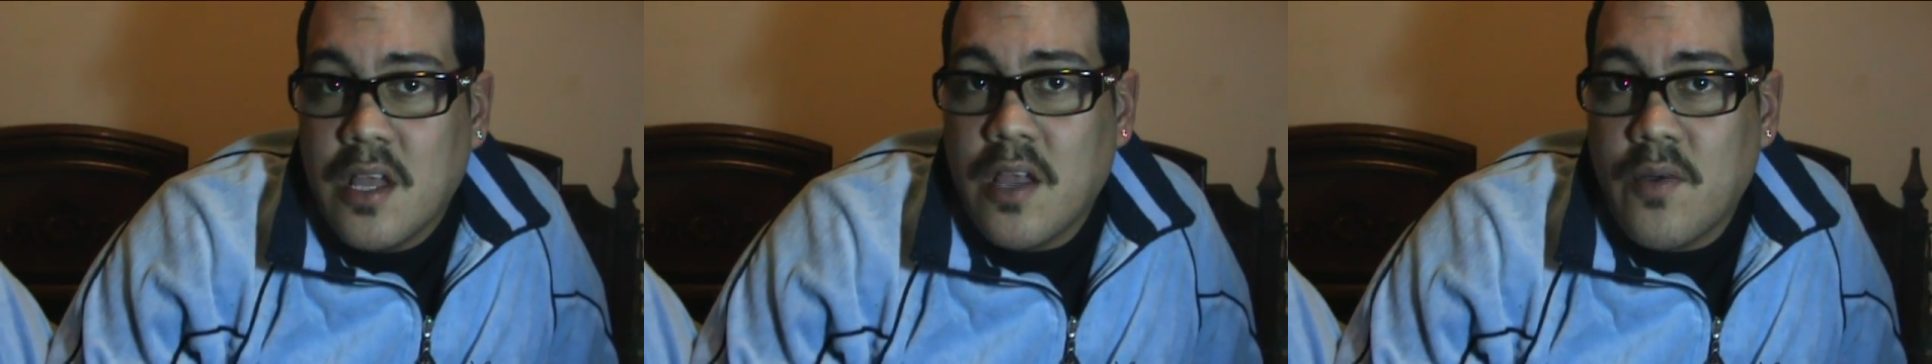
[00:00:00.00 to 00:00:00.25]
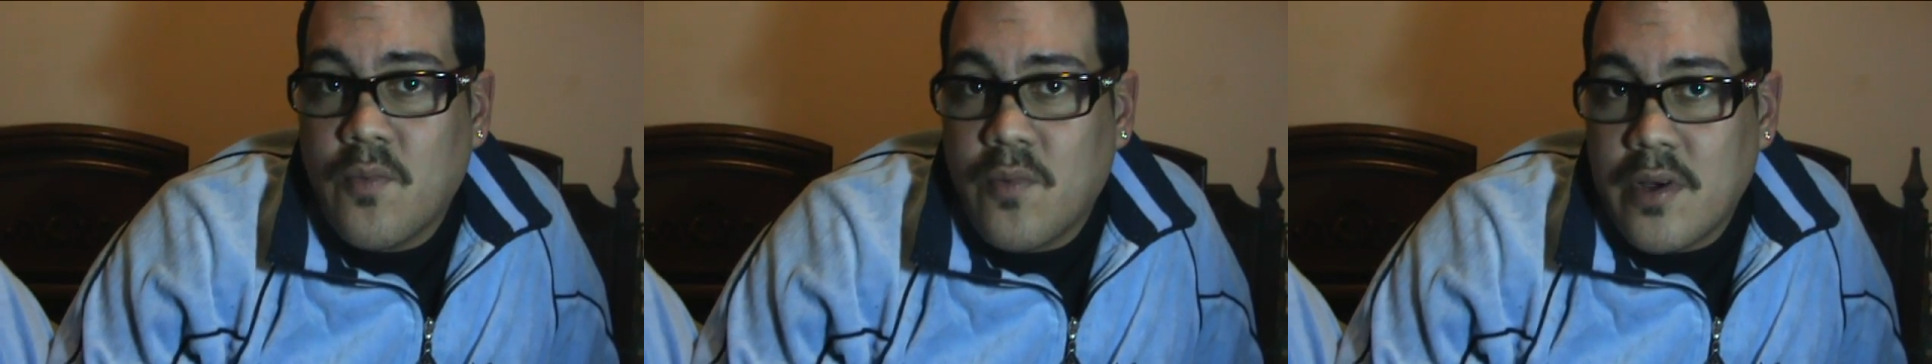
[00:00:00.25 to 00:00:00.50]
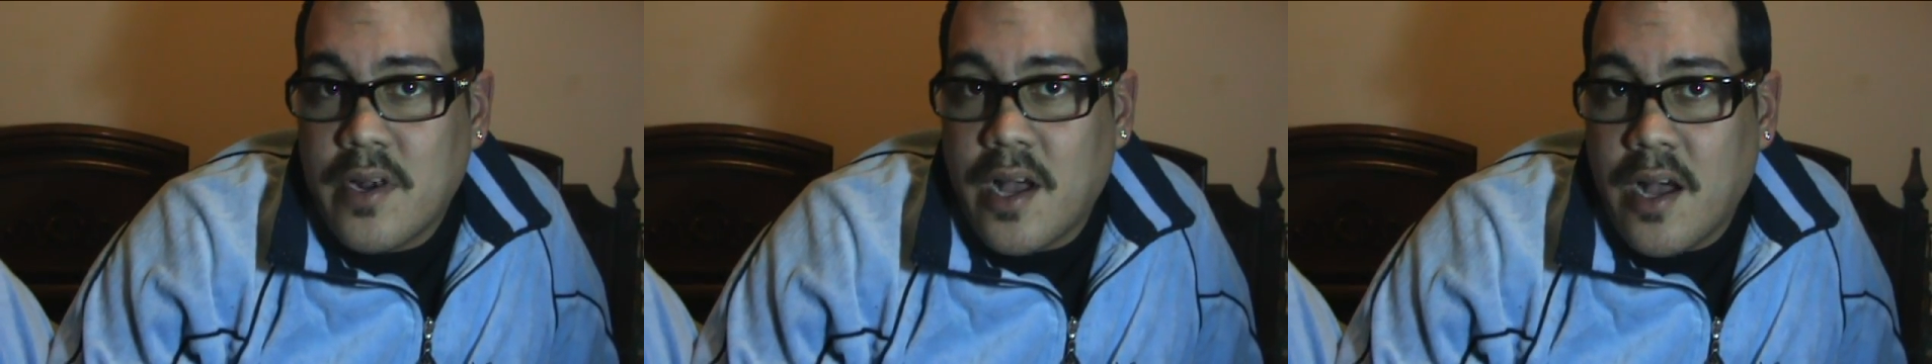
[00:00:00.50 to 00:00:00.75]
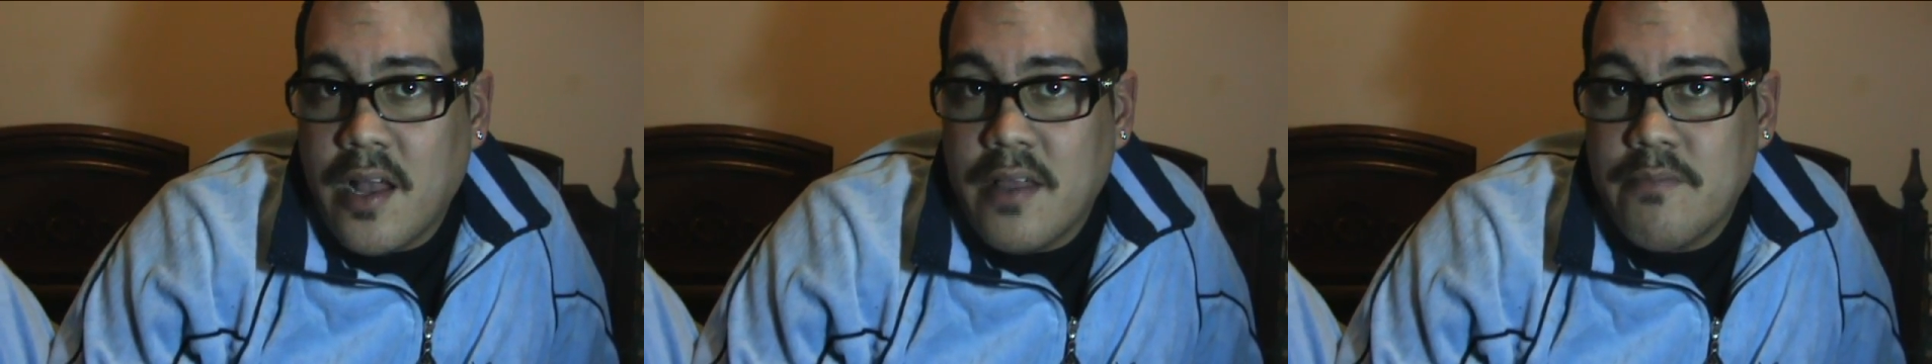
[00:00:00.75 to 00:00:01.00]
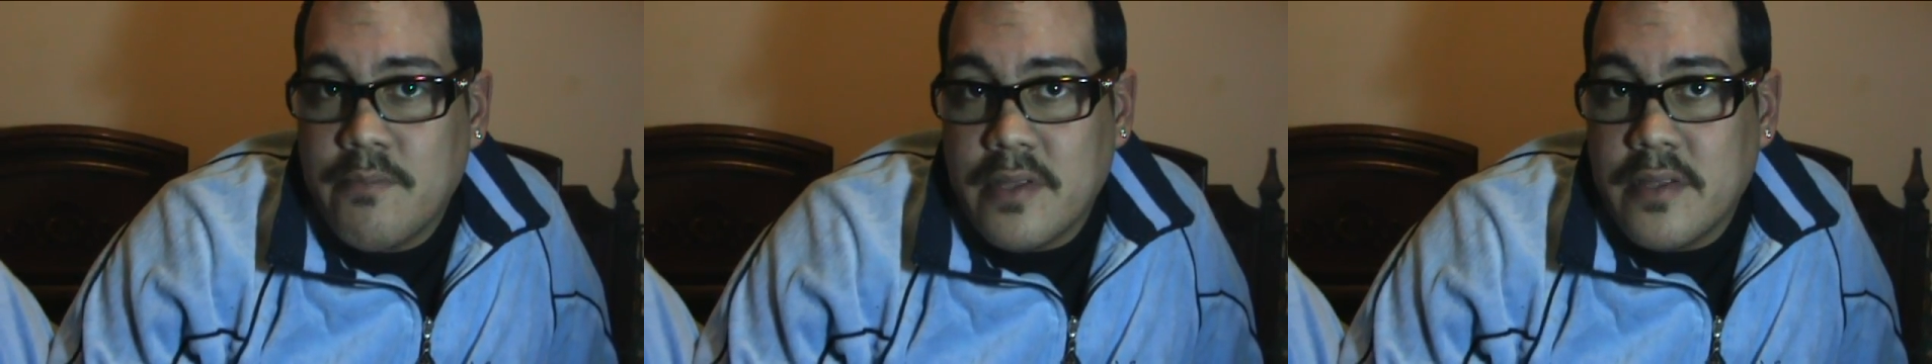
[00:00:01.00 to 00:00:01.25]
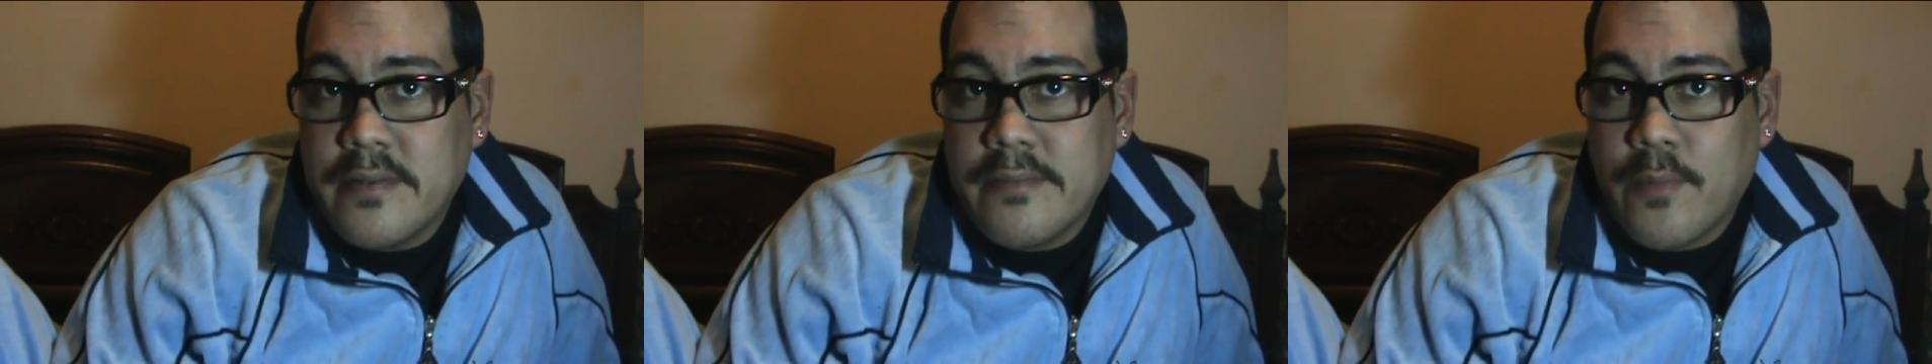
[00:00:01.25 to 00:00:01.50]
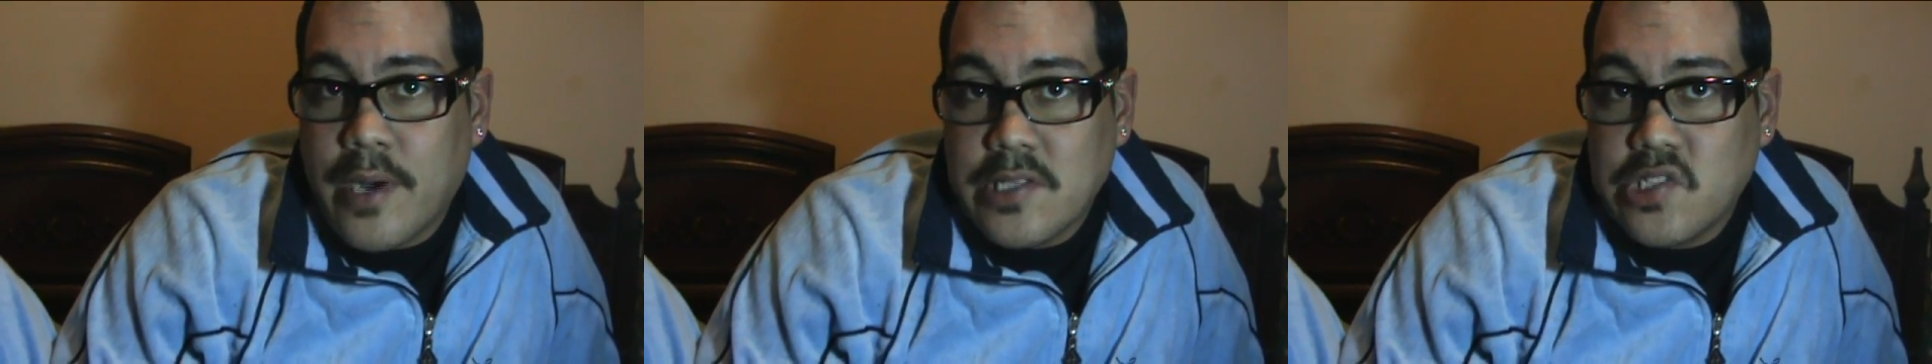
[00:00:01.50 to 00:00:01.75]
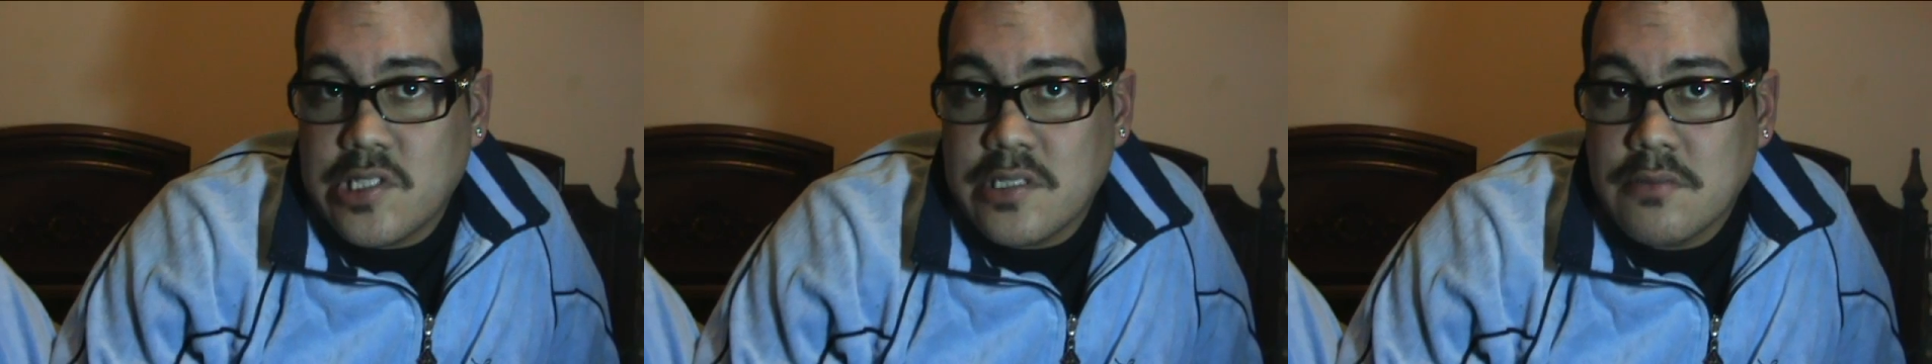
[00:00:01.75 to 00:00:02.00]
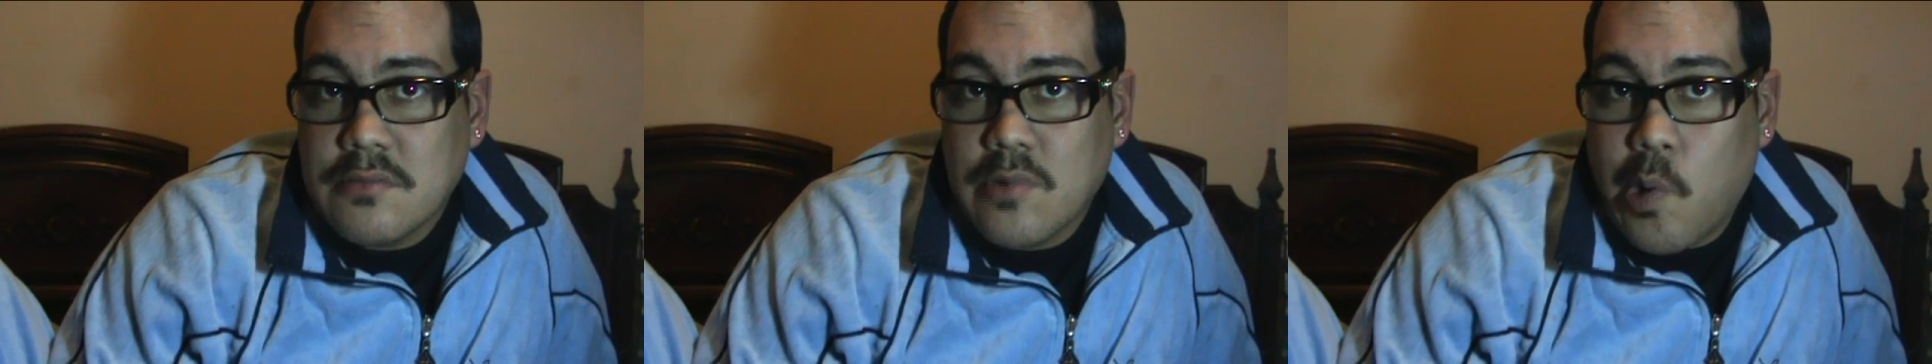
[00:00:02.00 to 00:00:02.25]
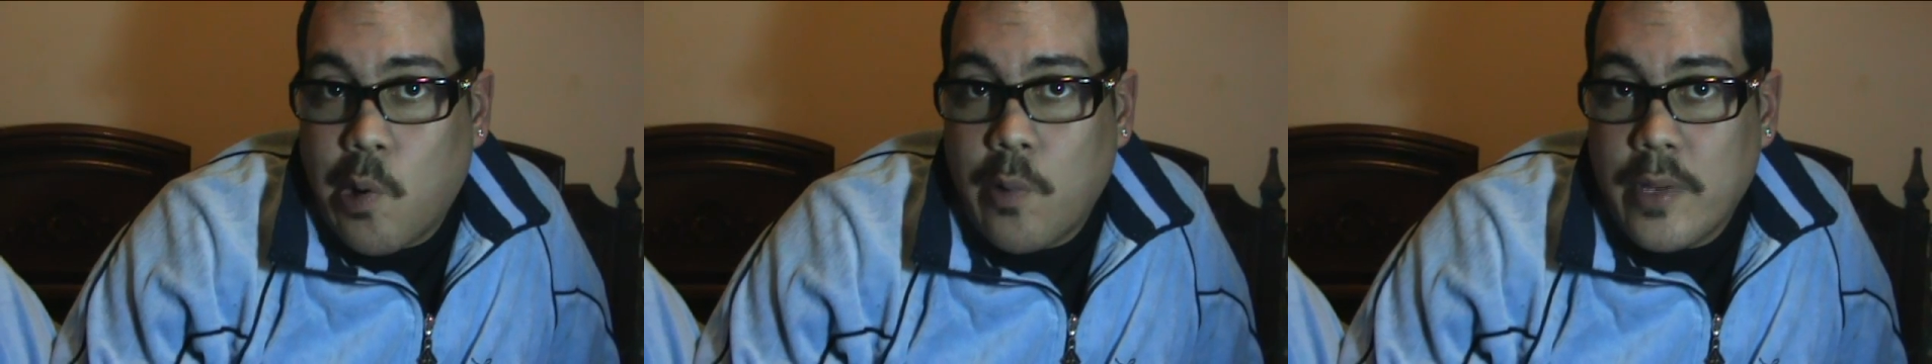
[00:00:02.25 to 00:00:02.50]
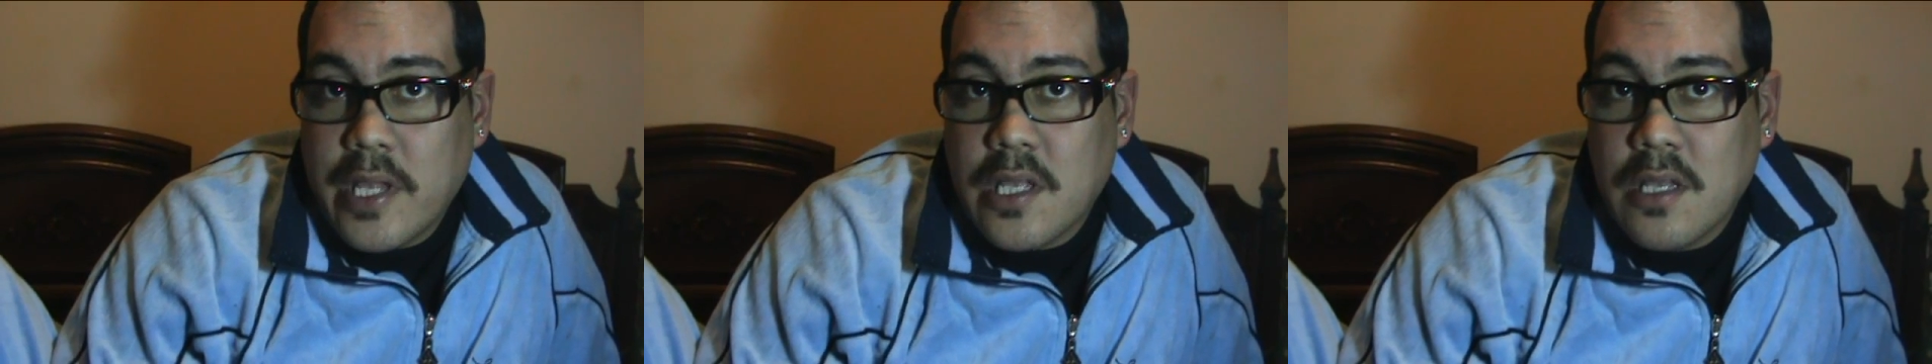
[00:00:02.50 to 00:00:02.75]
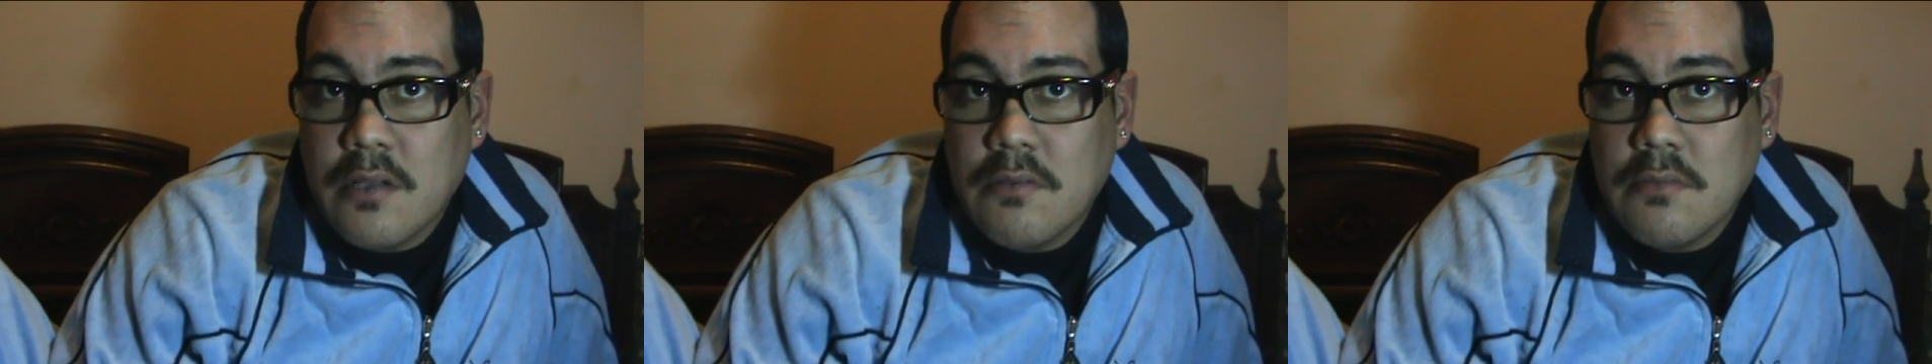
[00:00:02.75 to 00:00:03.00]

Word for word: and what I've been watching all week.